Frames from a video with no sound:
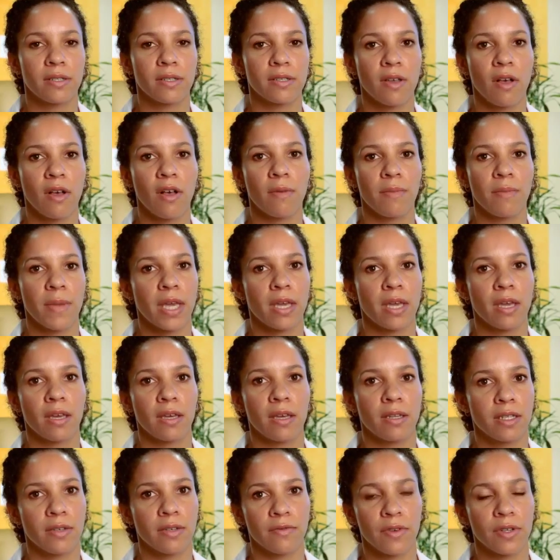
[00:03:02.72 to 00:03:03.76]
it's all
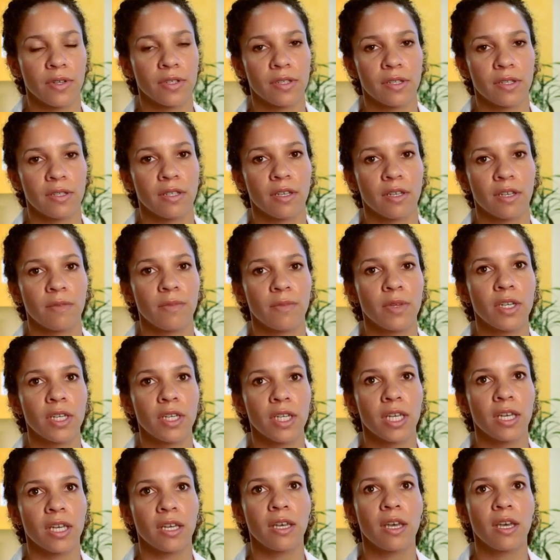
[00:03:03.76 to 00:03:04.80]
making a difference in the
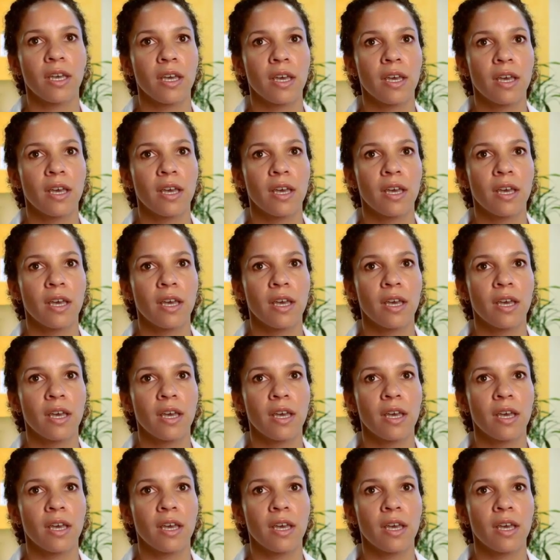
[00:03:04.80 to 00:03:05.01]
community.